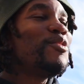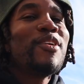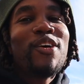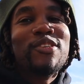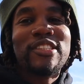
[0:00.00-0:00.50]
who
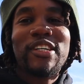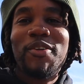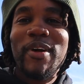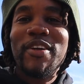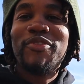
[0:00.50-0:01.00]
knows
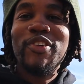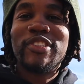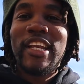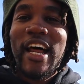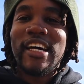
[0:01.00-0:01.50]
what the
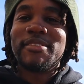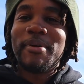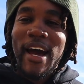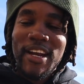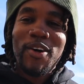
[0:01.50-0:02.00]
future lies?
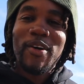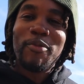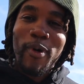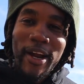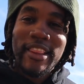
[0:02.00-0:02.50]
But I know
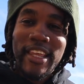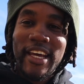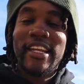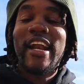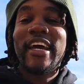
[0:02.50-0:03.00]
one
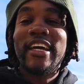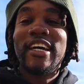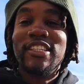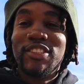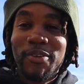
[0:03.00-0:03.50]
thing that I
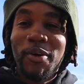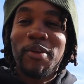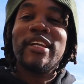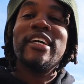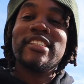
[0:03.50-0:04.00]
can
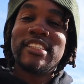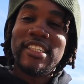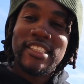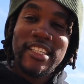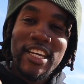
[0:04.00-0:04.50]
control is
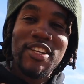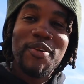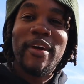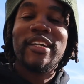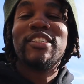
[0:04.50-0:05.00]

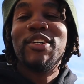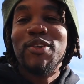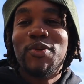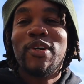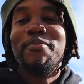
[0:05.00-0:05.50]
continuing to
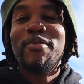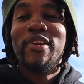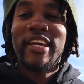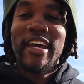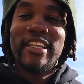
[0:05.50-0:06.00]

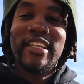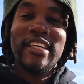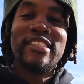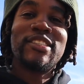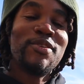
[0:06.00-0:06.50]
communicate
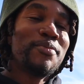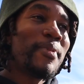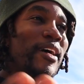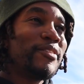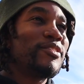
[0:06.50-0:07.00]
these to
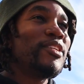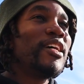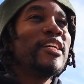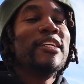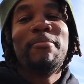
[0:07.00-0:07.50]
my
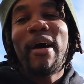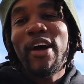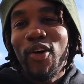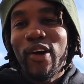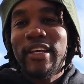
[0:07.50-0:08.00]

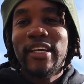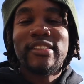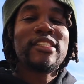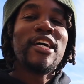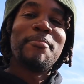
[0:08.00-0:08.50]
my
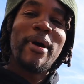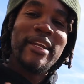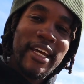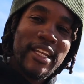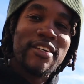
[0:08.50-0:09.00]
audience, my
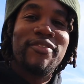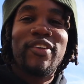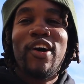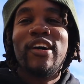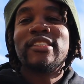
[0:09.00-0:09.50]
daily
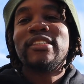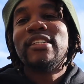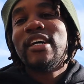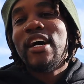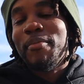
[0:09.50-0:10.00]
vlogs,
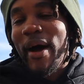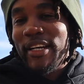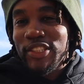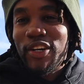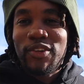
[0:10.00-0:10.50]

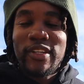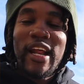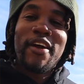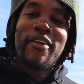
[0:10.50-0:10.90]
my journal that I